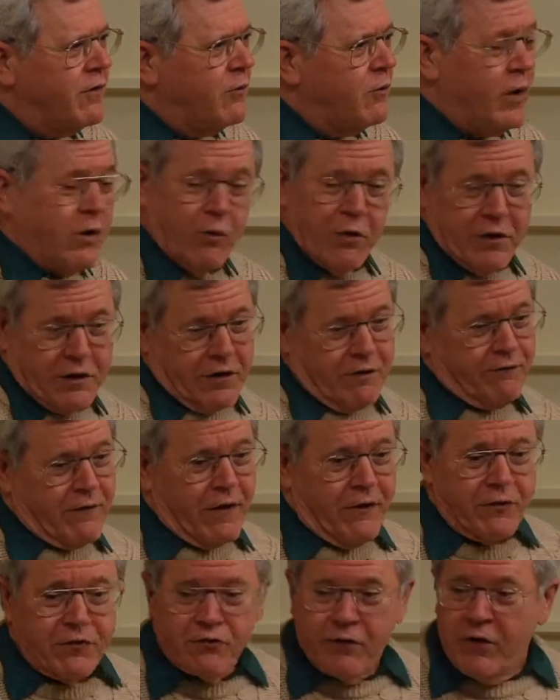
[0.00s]
We weren't going to
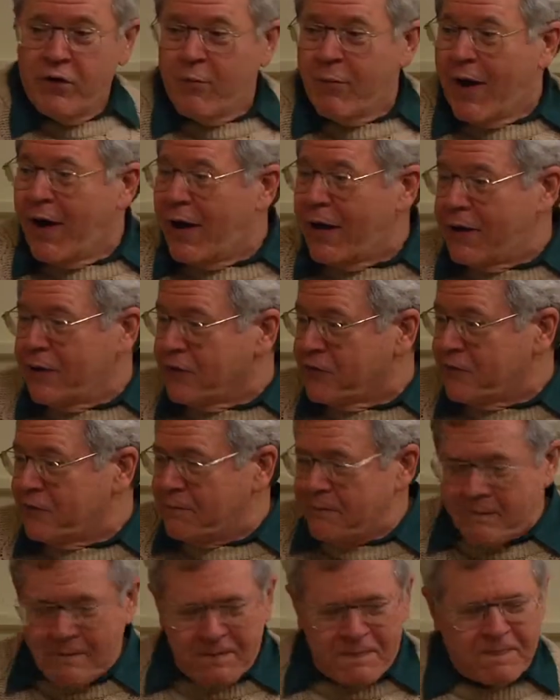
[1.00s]
find the trail behind us.
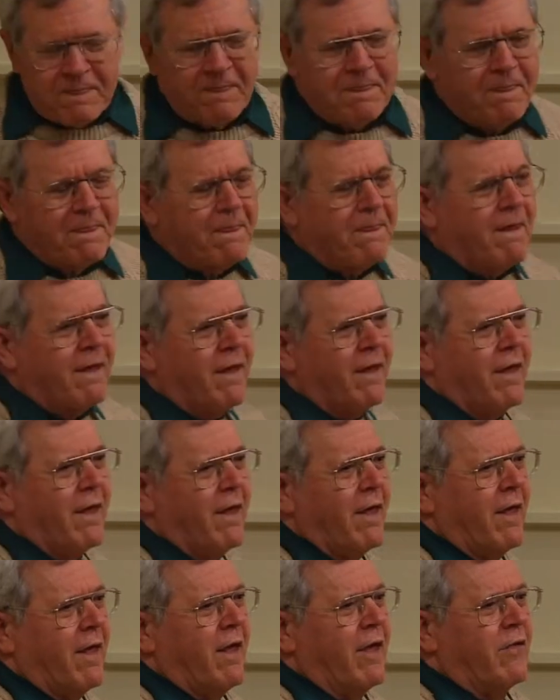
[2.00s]

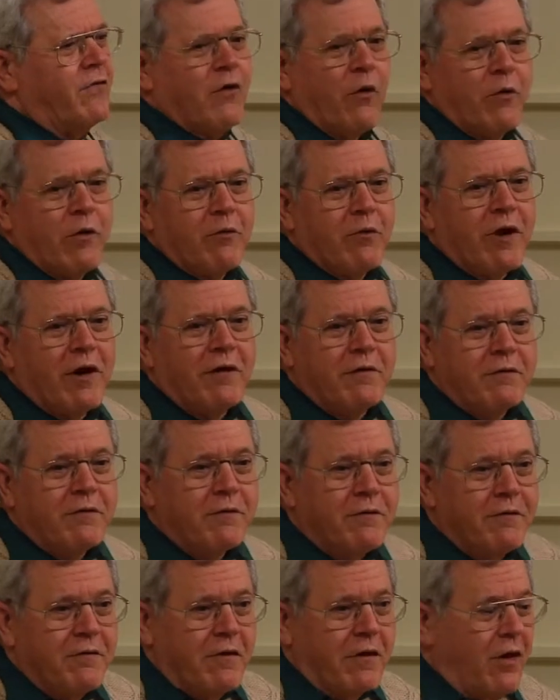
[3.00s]
So we were going to
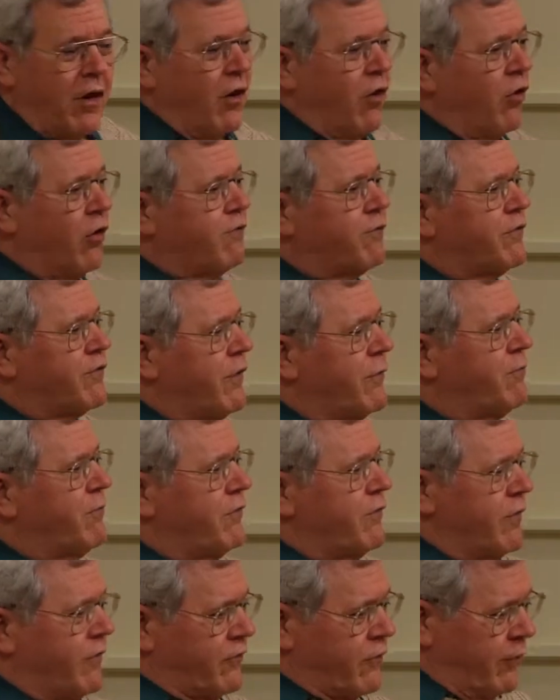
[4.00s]
look for some.
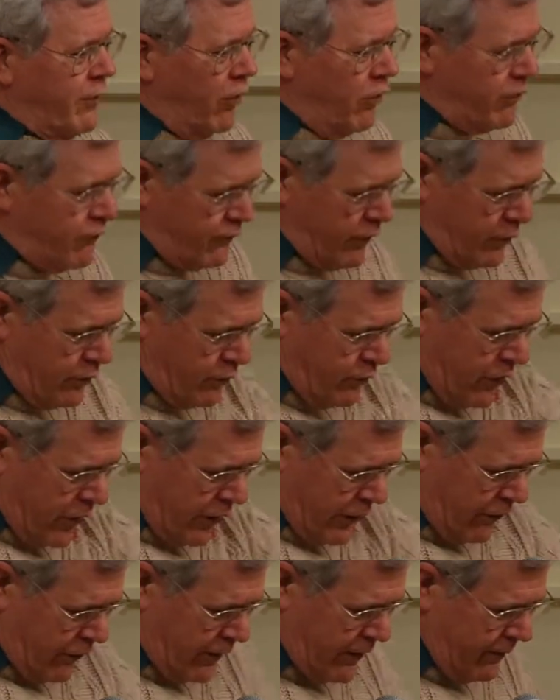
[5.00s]
So we looked for a little
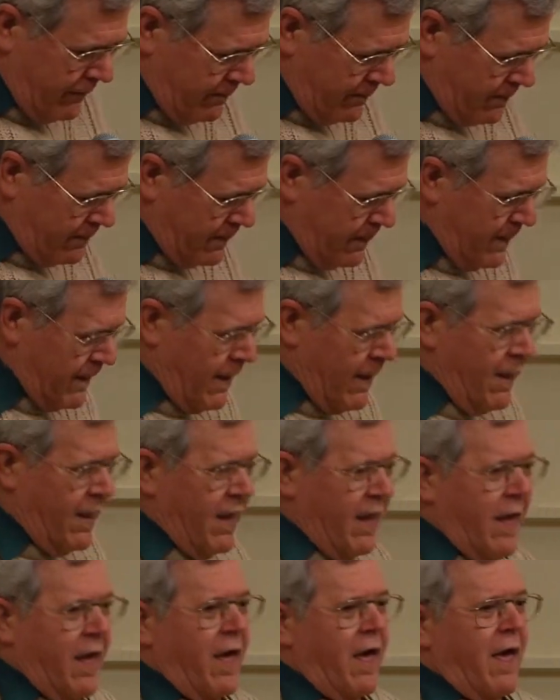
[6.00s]
clearing.
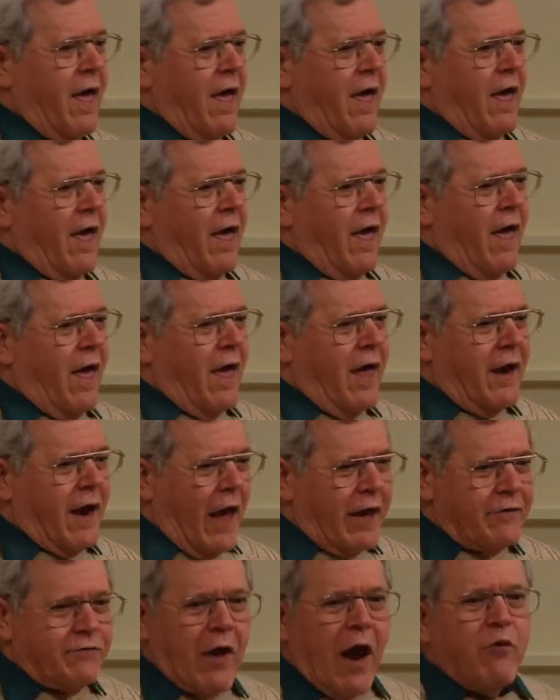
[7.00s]
And
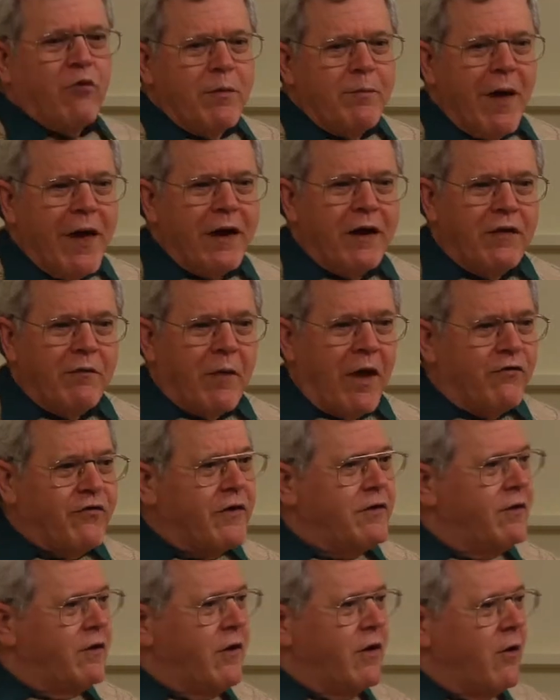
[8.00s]
I reminded him, I
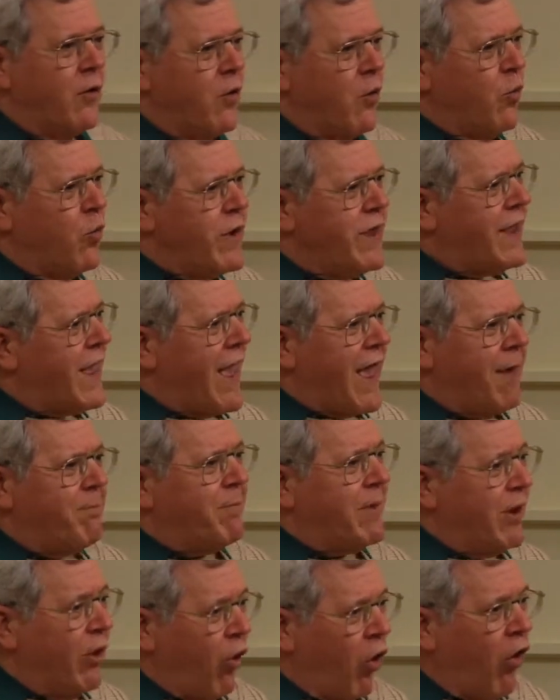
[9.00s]
said, we
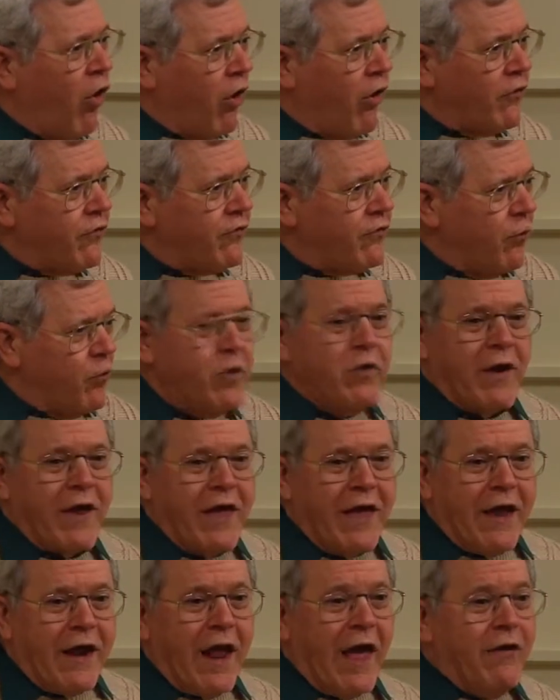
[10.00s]
can't be lost. We're
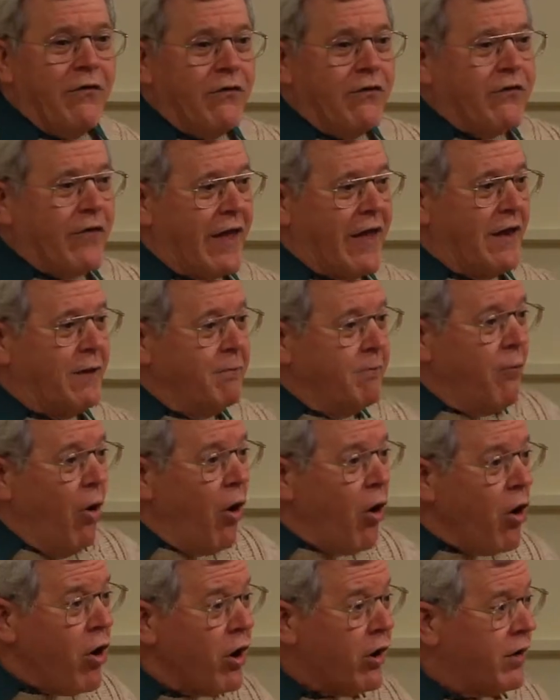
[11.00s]
in a state
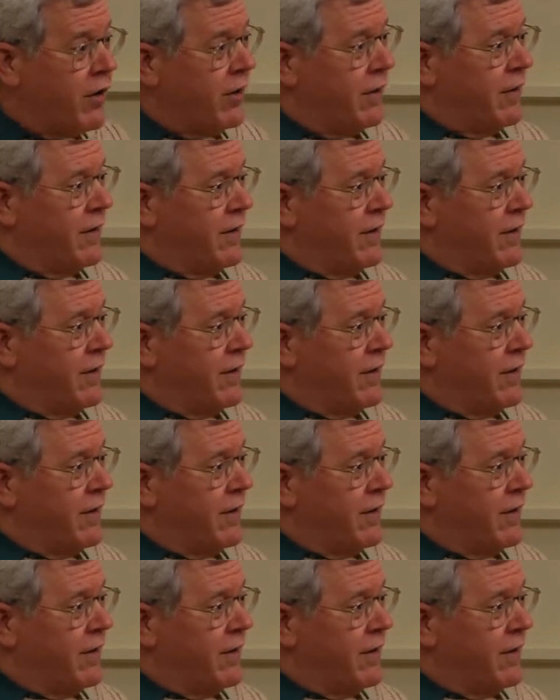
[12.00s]
park.